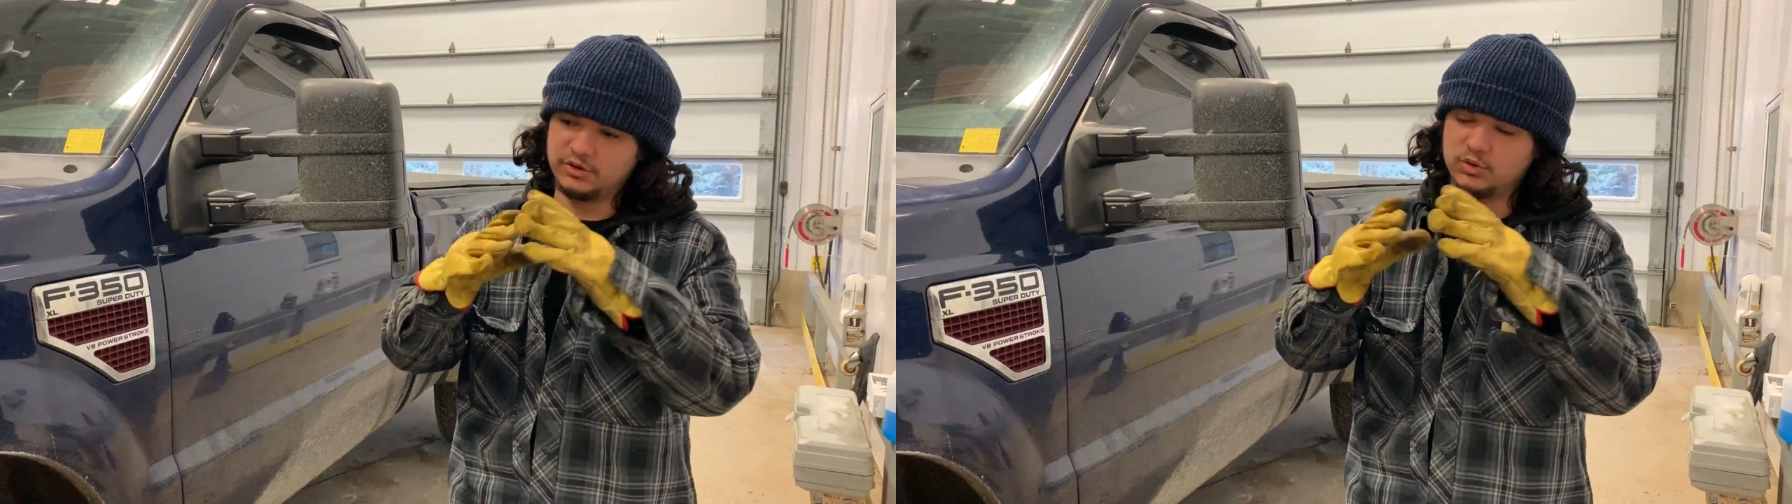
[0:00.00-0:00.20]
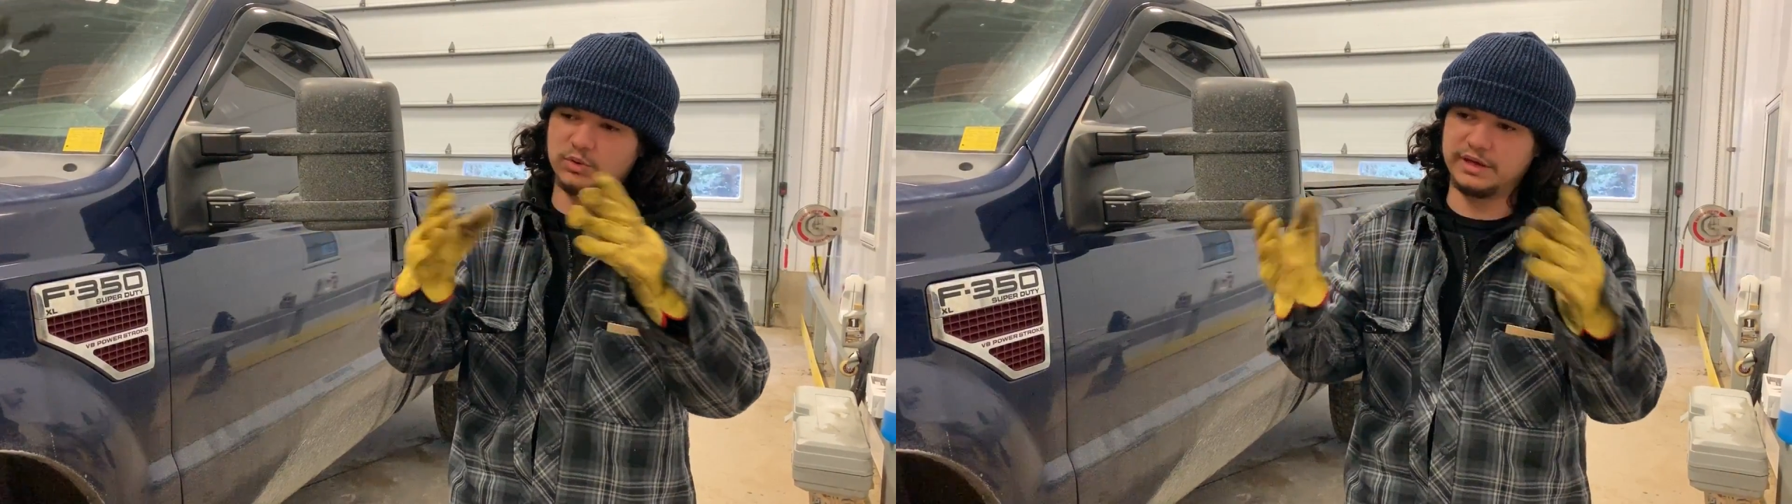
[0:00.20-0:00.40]

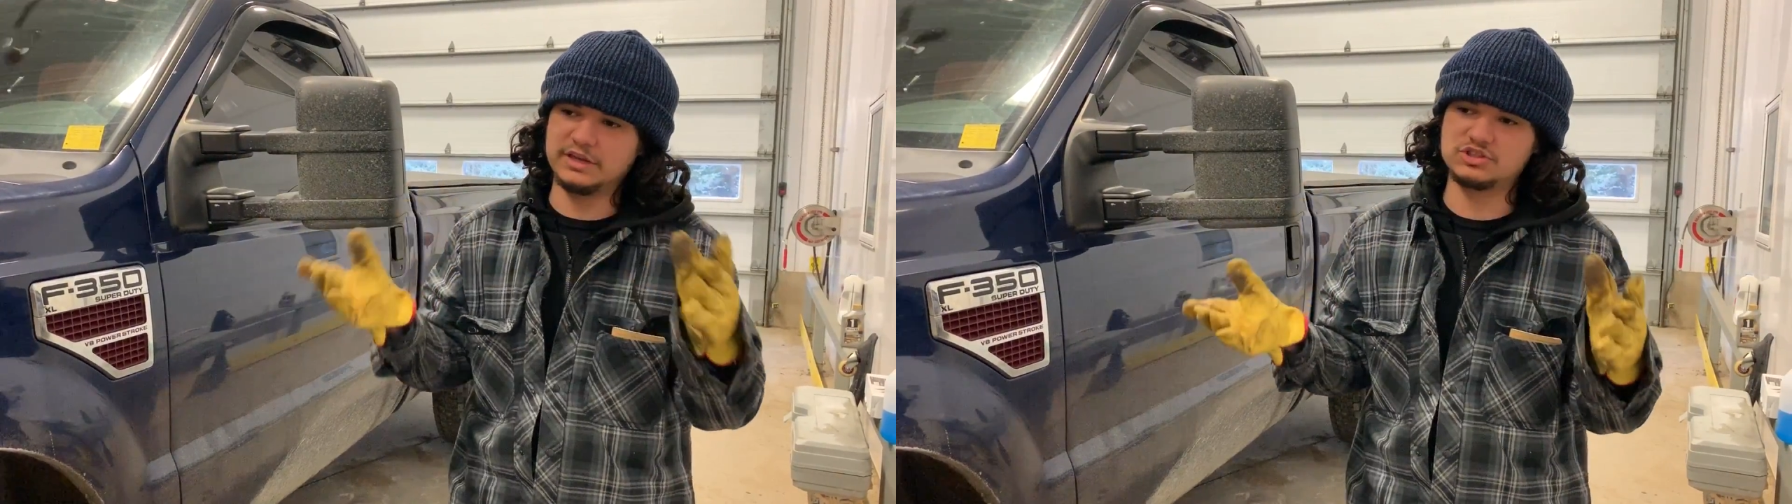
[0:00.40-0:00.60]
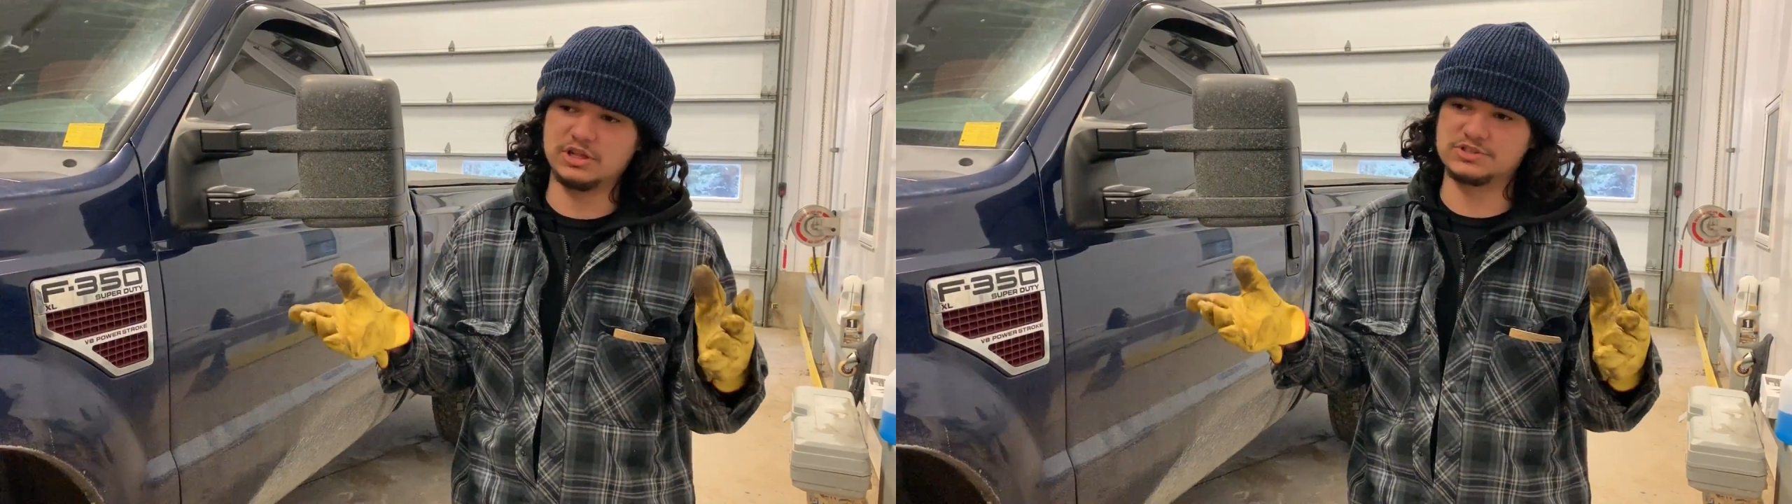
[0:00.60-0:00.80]
your whole
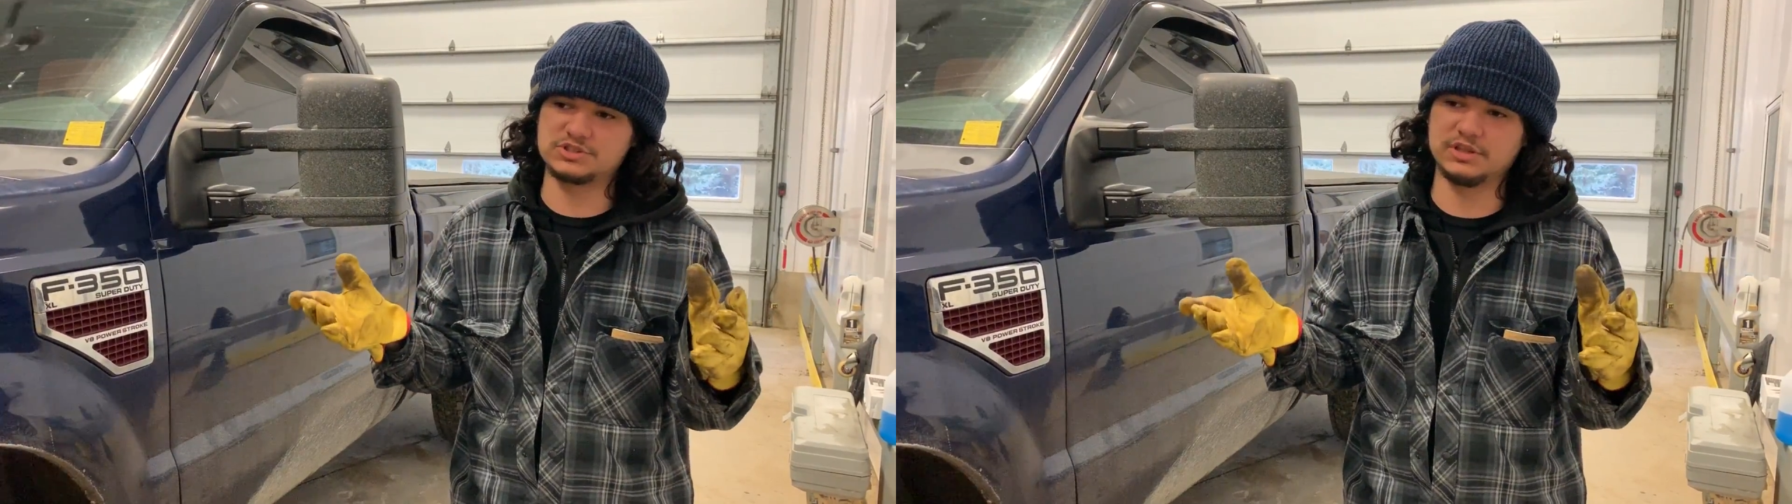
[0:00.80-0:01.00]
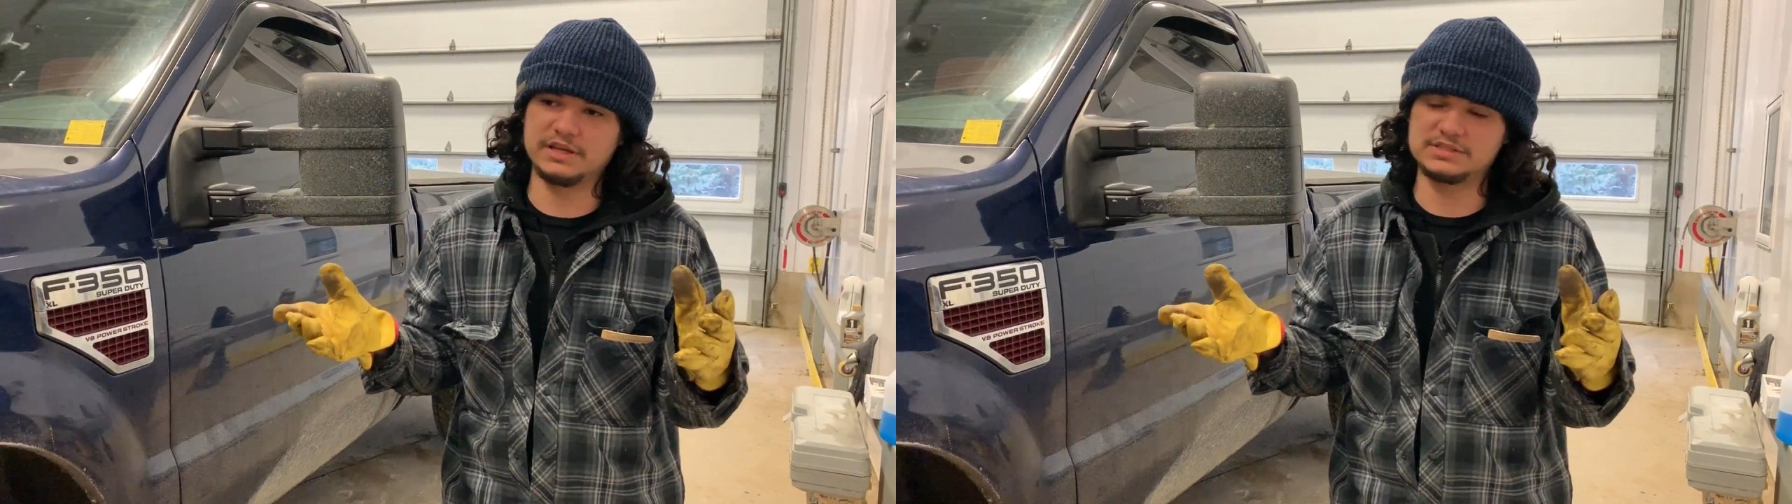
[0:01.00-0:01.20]
gauge
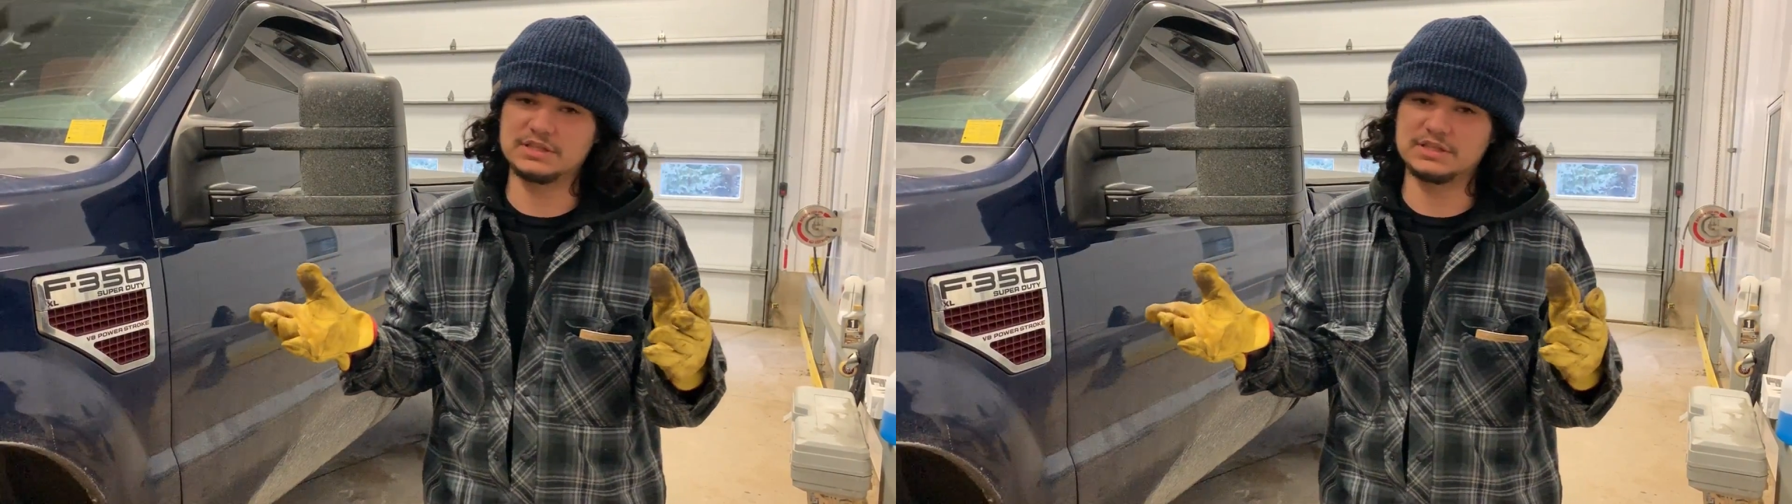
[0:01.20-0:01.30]
cluster lights